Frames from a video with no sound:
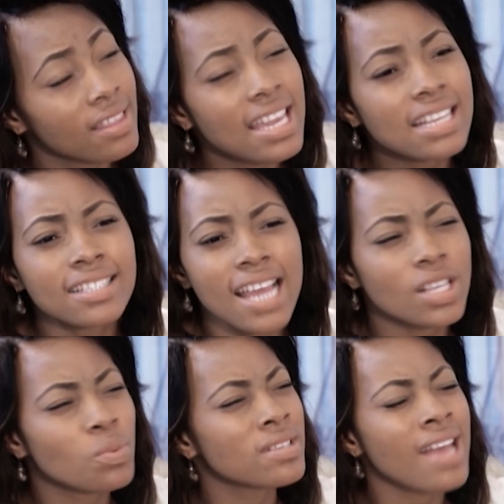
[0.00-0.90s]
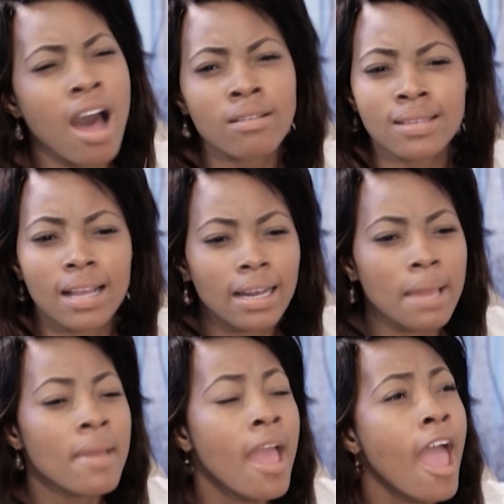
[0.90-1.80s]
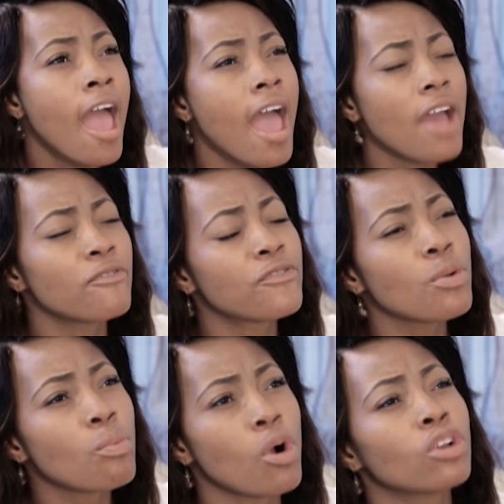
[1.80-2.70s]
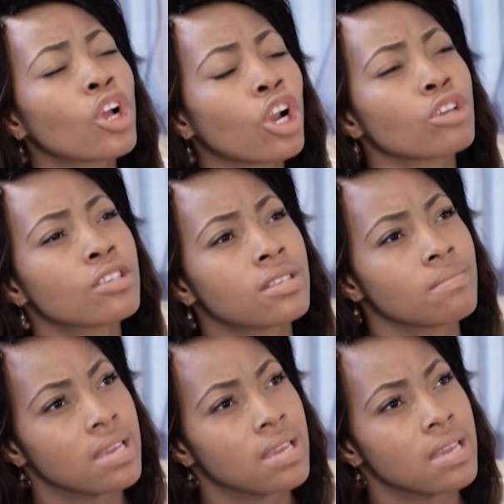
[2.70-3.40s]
Thinking death was out to claim everyone close to